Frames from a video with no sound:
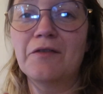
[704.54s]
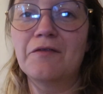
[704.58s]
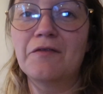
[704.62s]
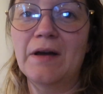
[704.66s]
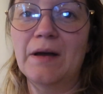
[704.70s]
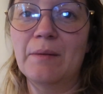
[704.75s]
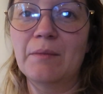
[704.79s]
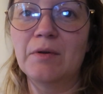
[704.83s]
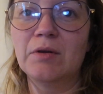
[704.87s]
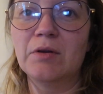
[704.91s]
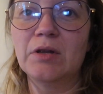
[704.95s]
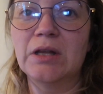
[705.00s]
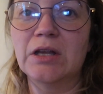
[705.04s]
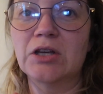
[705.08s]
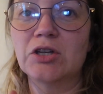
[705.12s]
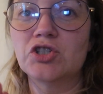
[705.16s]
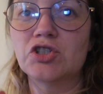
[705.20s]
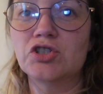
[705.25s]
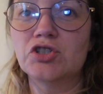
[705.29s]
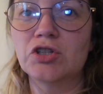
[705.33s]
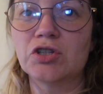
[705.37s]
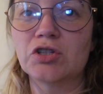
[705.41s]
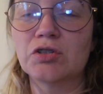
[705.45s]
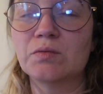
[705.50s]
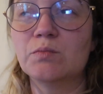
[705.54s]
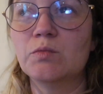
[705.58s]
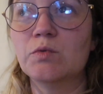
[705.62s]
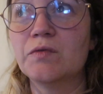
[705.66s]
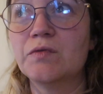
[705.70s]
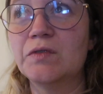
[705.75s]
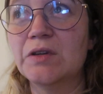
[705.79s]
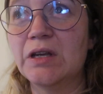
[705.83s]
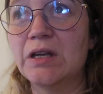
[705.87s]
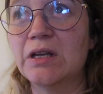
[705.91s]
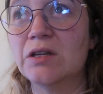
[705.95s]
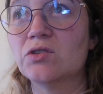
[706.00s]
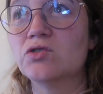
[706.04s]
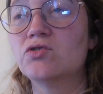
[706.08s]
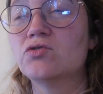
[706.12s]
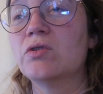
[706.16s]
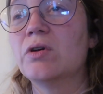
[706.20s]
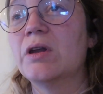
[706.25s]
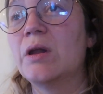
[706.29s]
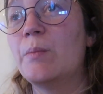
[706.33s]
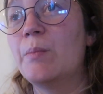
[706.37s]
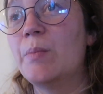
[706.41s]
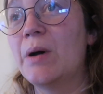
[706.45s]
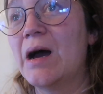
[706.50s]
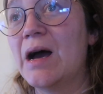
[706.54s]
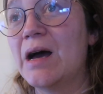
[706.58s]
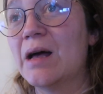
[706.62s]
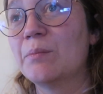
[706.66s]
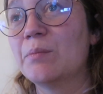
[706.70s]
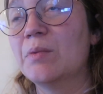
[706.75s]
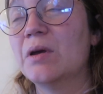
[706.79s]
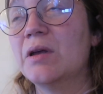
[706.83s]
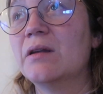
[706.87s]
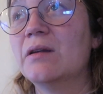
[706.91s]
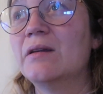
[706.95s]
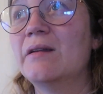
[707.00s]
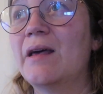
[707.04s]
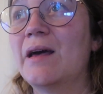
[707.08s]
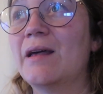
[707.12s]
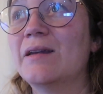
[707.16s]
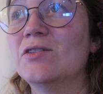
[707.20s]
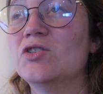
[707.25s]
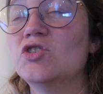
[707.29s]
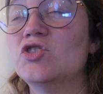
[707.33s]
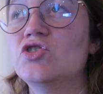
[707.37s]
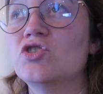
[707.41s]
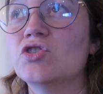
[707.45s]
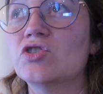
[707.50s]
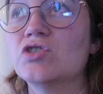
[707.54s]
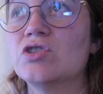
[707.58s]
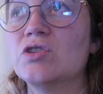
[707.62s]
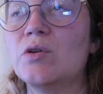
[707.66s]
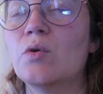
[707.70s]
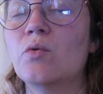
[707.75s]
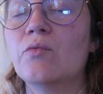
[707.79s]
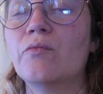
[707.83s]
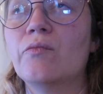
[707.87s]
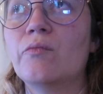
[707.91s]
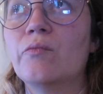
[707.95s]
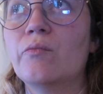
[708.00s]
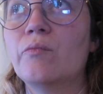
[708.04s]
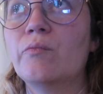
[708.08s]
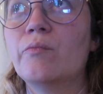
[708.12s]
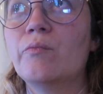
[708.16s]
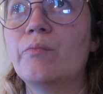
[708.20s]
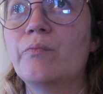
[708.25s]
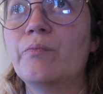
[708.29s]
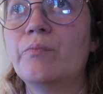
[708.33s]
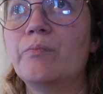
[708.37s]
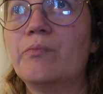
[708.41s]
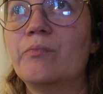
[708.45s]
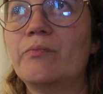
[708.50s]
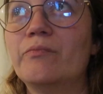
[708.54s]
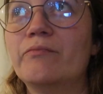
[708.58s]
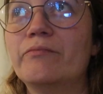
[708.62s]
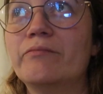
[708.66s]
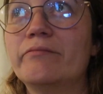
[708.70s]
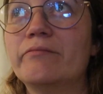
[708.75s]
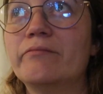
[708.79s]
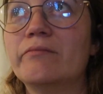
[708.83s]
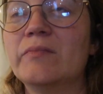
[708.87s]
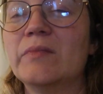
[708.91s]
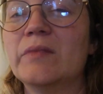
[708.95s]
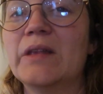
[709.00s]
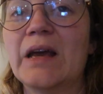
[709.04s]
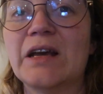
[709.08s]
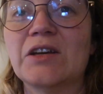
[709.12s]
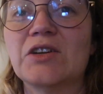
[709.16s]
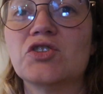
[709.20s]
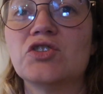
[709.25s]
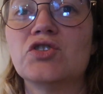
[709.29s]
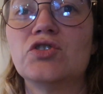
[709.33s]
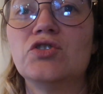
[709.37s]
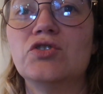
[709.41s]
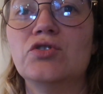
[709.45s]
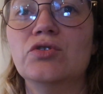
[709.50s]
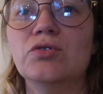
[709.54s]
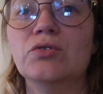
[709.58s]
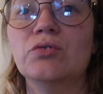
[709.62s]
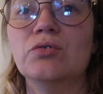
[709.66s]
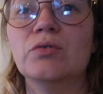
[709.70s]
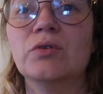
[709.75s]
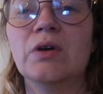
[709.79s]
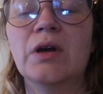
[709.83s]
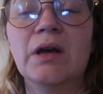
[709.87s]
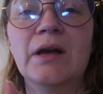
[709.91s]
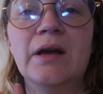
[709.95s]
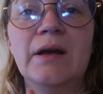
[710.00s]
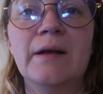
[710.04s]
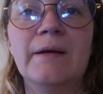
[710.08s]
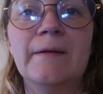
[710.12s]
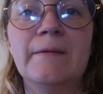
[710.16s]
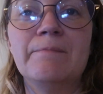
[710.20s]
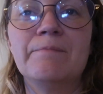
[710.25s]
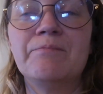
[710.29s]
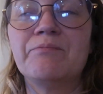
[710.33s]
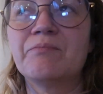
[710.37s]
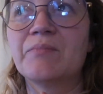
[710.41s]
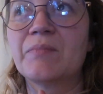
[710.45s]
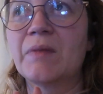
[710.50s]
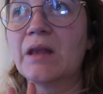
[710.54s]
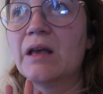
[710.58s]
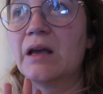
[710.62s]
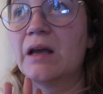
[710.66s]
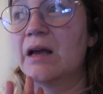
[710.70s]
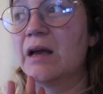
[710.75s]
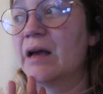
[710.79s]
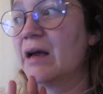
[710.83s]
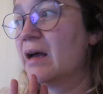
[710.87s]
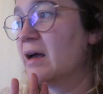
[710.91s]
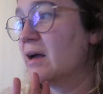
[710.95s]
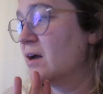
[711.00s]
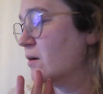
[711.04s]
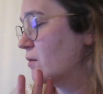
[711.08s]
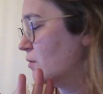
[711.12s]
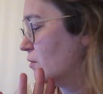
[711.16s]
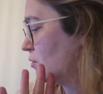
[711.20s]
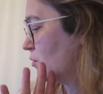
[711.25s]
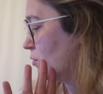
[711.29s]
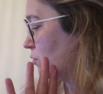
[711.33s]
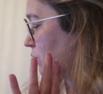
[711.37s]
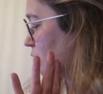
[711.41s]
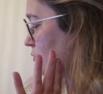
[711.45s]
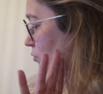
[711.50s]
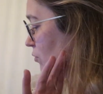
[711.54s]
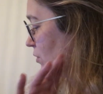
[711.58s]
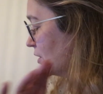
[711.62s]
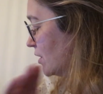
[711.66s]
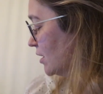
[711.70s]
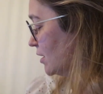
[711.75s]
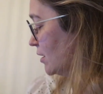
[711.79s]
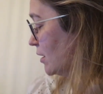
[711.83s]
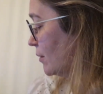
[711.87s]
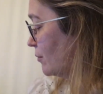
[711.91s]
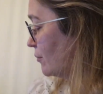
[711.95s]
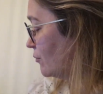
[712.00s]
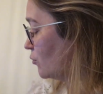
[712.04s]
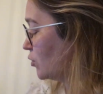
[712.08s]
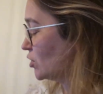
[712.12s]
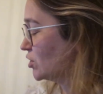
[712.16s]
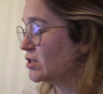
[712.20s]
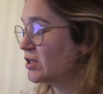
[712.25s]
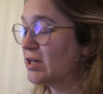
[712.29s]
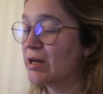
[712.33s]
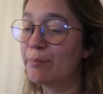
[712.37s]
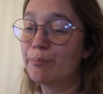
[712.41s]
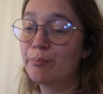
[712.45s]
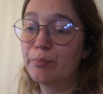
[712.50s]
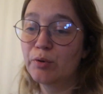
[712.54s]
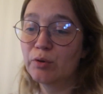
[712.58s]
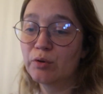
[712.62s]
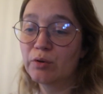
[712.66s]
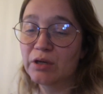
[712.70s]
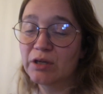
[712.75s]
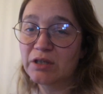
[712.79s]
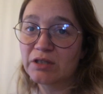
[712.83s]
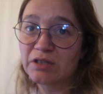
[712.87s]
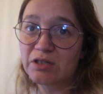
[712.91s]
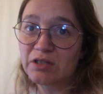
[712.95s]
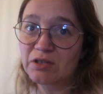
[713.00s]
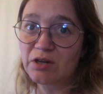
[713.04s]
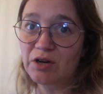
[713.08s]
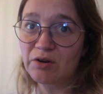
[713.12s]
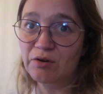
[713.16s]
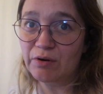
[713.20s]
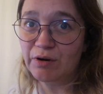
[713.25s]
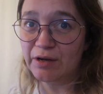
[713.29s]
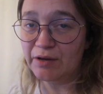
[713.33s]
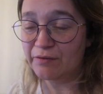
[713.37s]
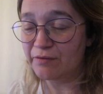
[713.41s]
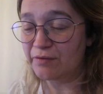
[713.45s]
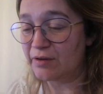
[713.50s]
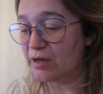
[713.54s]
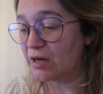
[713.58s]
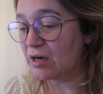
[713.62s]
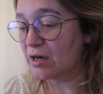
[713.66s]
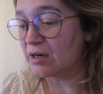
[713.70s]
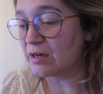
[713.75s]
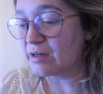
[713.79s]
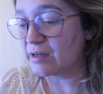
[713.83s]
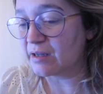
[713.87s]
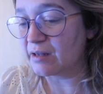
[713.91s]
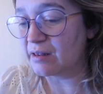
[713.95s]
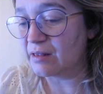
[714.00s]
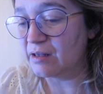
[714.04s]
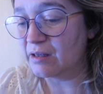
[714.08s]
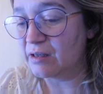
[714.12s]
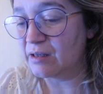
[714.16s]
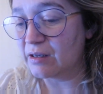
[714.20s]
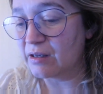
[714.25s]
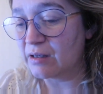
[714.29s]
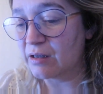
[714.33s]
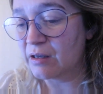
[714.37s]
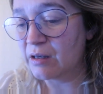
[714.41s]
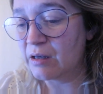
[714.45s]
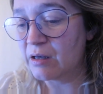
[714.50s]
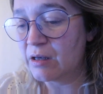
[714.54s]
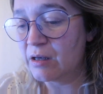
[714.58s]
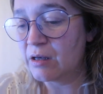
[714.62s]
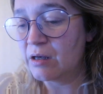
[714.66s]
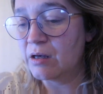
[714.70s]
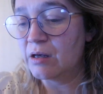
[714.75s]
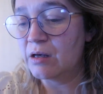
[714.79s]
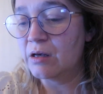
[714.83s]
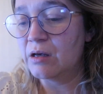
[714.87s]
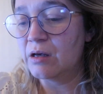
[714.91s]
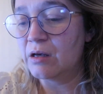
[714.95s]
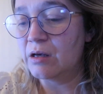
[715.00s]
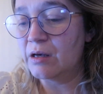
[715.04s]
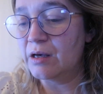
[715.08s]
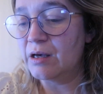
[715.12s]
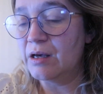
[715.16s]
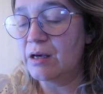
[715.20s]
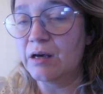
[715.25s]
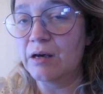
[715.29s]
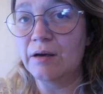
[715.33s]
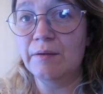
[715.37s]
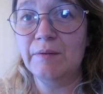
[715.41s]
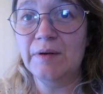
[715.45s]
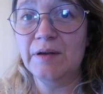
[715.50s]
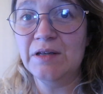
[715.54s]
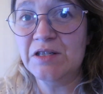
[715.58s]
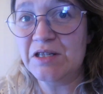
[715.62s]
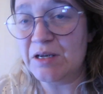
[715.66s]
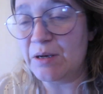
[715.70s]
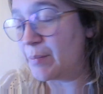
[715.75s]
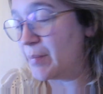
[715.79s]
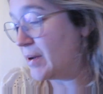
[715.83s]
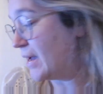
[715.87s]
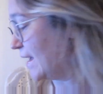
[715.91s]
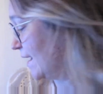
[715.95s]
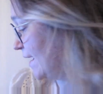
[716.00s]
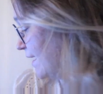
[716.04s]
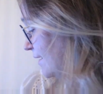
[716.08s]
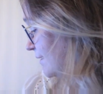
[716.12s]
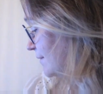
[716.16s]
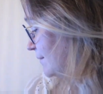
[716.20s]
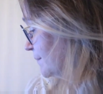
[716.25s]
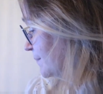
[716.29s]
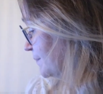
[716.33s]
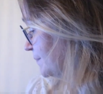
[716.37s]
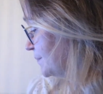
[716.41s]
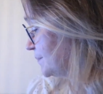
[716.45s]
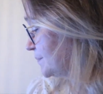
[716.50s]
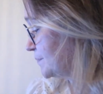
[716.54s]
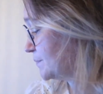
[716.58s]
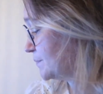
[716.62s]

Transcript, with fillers: a family that's just moved into an apartment that is just a next to uh what is it was it a Buddhist graveyard, I think, uh, in Japan,